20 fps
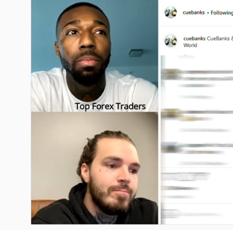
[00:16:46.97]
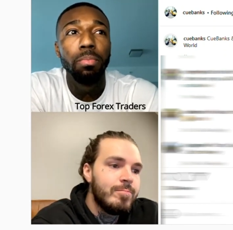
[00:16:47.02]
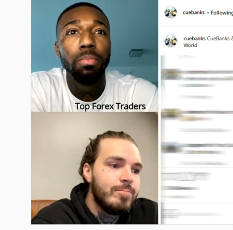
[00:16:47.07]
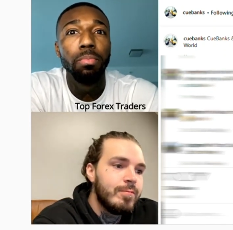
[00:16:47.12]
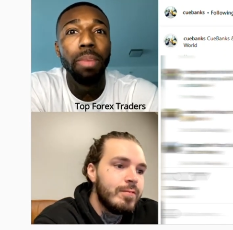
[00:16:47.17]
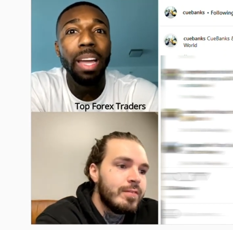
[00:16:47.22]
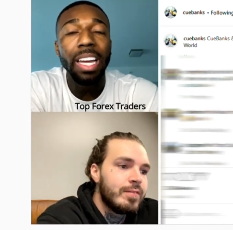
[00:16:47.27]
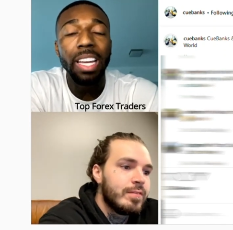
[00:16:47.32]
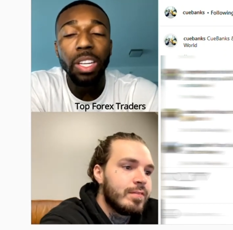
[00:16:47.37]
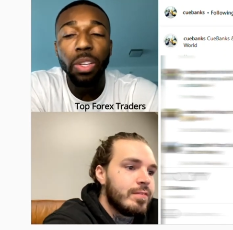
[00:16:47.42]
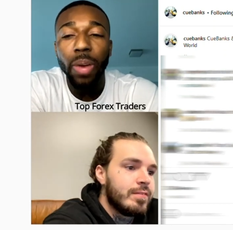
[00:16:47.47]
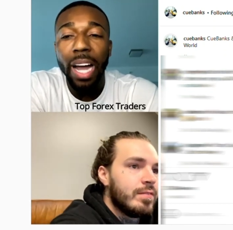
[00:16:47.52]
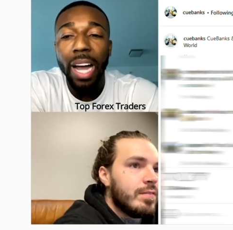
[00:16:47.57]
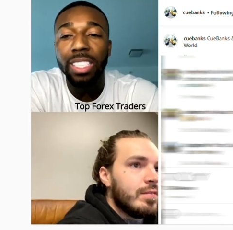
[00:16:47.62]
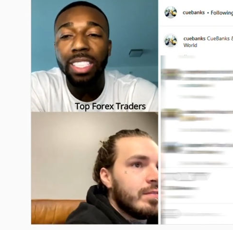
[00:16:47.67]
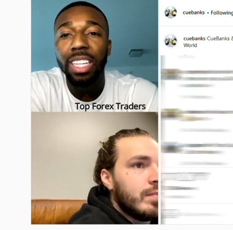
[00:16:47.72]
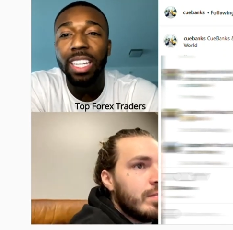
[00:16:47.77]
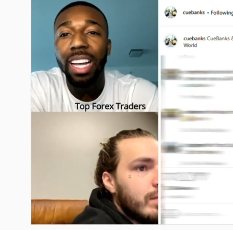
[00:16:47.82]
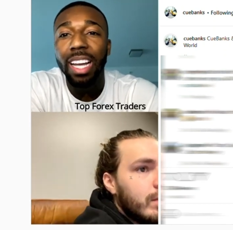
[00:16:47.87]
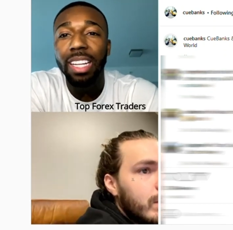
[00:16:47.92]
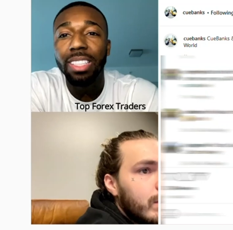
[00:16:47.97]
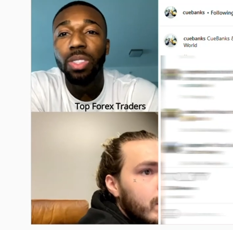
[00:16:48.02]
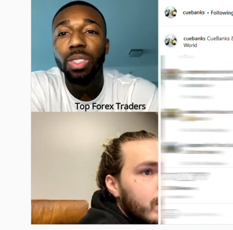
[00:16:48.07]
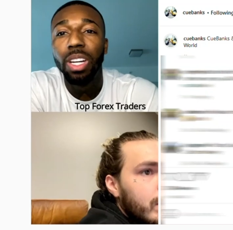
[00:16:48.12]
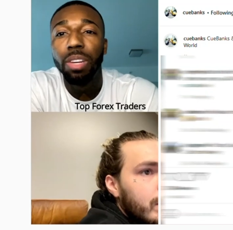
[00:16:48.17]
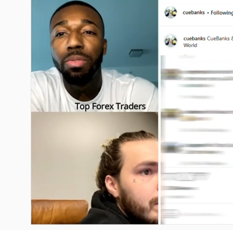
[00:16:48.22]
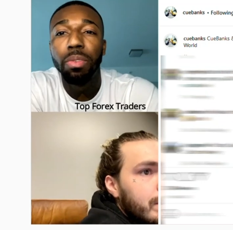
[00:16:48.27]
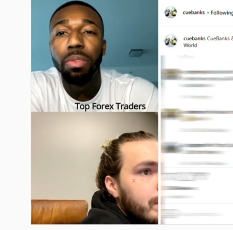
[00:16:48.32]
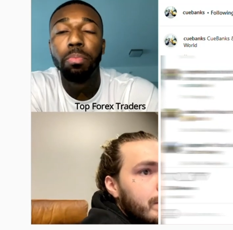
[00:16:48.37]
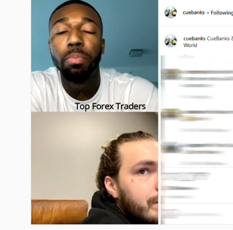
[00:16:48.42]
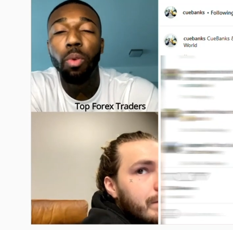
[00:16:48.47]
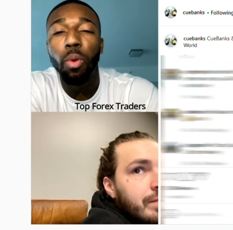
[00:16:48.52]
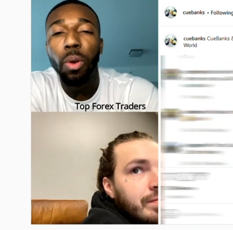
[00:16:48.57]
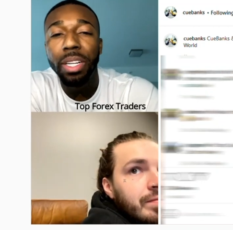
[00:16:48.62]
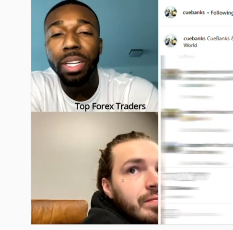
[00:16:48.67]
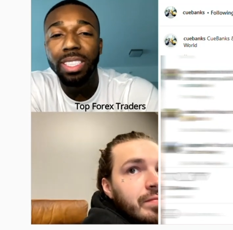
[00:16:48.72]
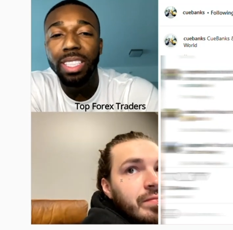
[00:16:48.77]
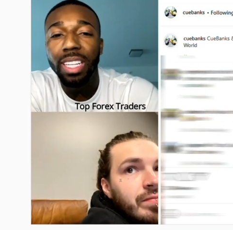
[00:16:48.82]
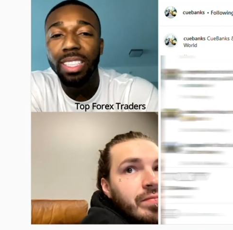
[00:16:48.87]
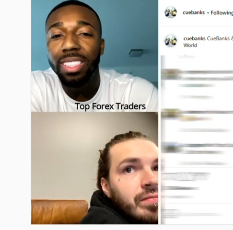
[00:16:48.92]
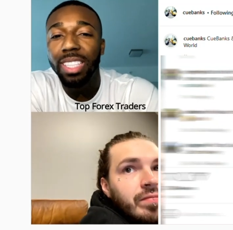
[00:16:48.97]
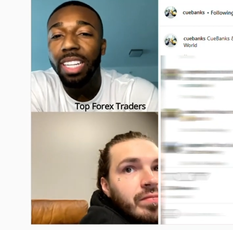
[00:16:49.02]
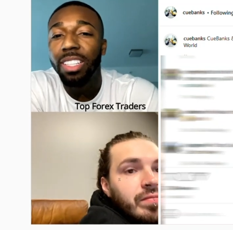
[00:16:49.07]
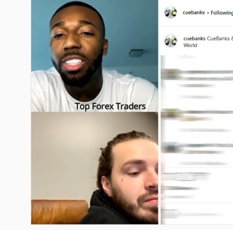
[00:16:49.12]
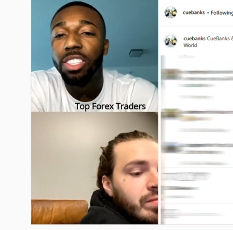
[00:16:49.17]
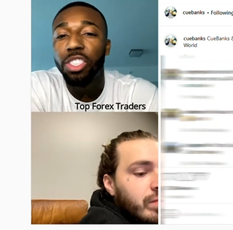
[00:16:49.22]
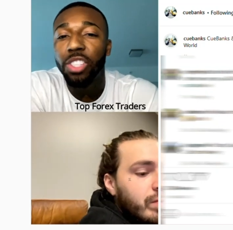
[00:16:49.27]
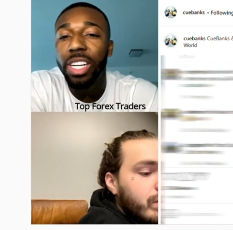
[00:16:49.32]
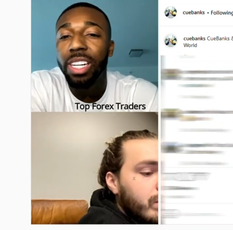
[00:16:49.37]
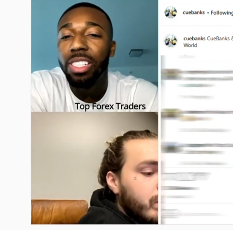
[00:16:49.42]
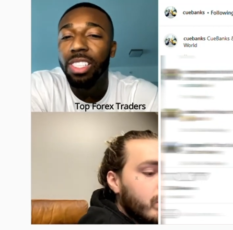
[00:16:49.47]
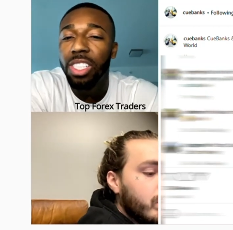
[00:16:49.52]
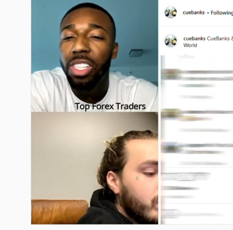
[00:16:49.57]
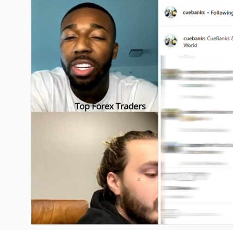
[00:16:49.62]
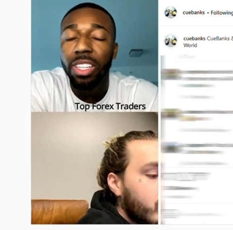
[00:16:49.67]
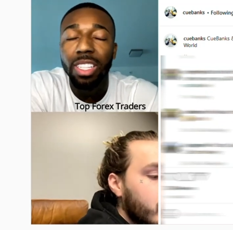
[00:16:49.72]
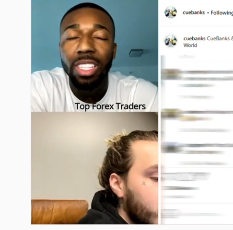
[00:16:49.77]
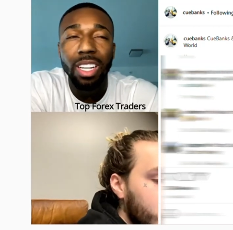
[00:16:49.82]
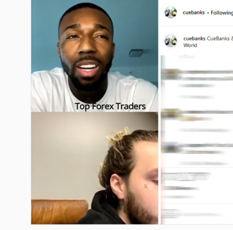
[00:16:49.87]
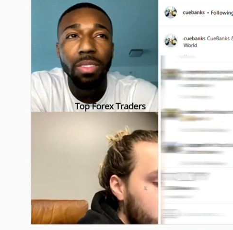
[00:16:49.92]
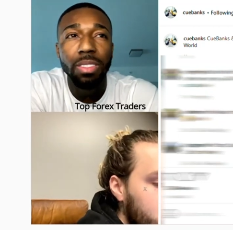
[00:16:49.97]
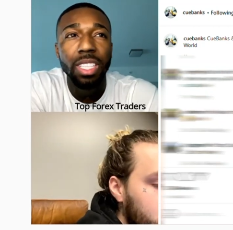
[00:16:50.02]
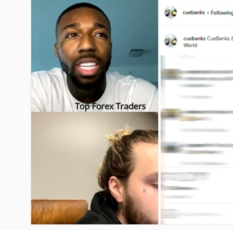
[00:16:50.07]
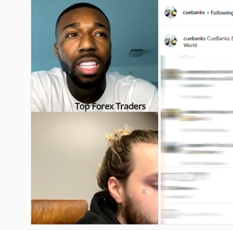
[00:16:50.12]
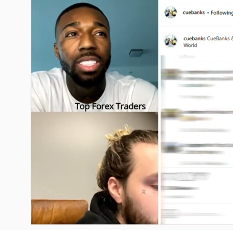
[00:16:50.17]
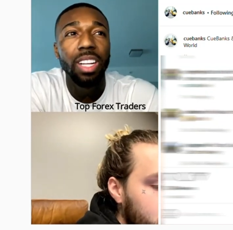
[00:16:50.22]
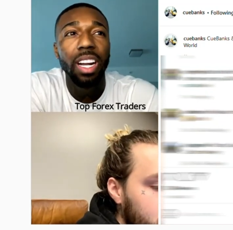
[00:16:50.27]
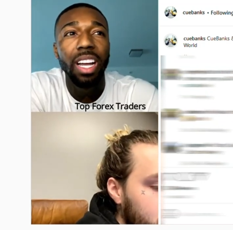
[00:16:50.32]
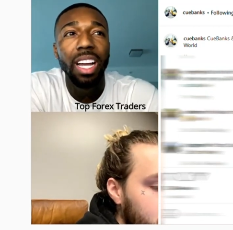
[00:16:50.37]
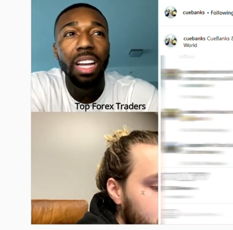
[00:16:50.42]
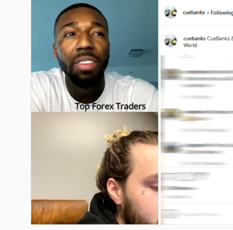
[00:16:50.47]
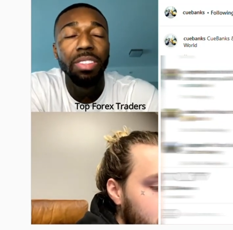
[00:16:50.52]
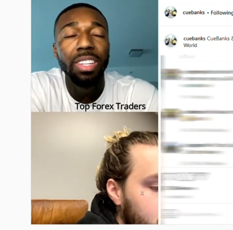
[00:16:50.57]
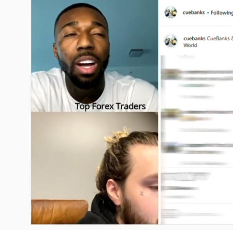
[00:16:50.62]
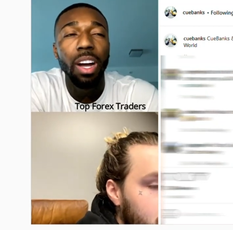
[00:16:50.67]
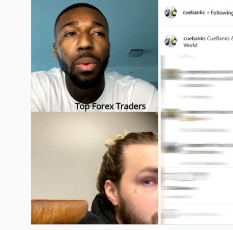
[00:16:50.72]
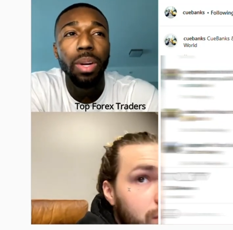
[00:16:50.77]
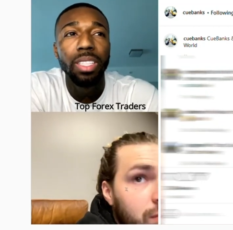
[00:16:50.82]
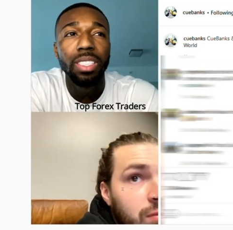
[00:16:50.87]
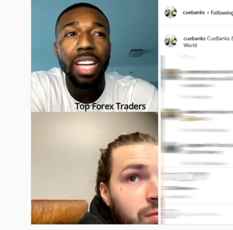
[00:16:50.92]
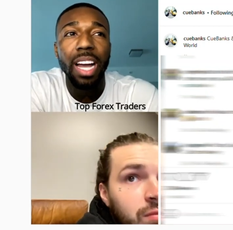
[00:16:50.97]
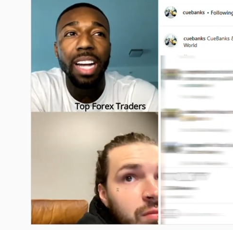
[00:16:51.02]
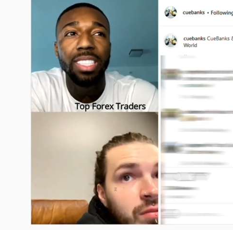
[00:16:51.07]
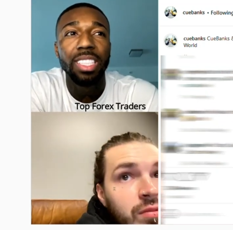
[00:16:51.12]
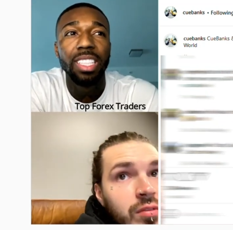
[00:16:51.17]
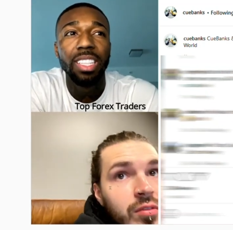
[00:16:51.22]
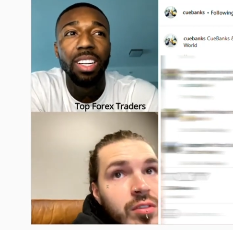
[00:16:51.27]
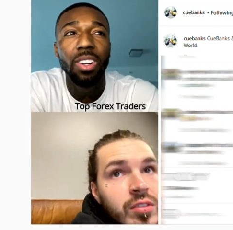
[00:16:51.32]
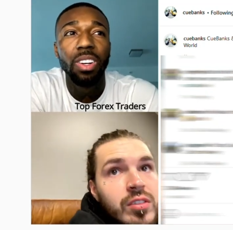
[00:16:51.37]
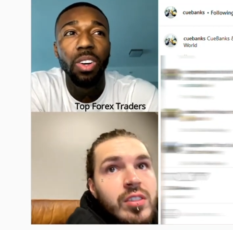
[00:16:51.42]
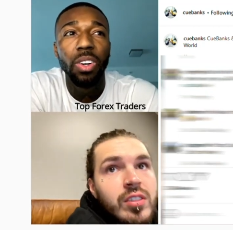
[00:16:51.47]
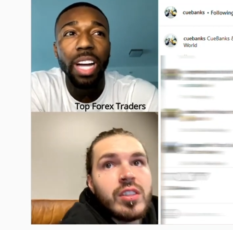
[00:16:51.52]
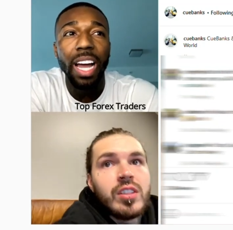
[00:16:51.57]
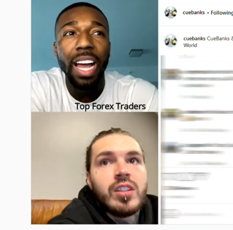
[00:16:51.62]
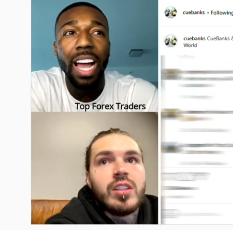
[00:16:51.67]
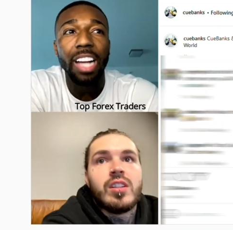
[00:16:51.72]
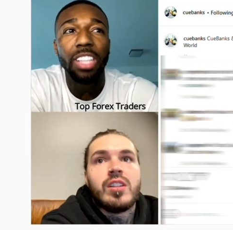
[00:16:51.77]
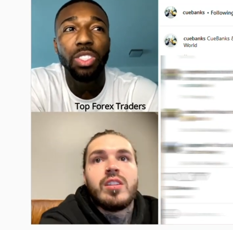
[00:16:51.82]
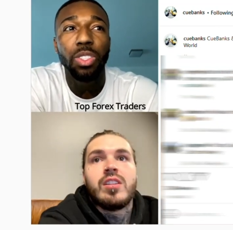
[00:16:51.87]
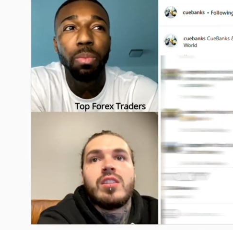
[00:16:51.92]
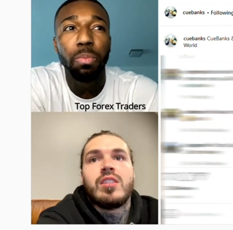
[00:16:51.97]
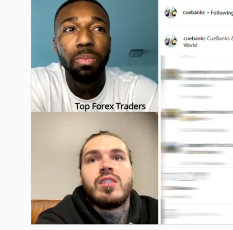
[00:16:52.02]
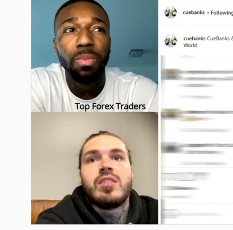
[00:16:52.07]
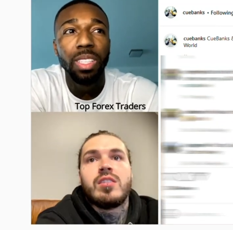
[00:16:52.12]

Speaker 1: make you actually get to different points inside your trading journey. You know what I'm saying? So like if you're not willing to actually, you know, go that extra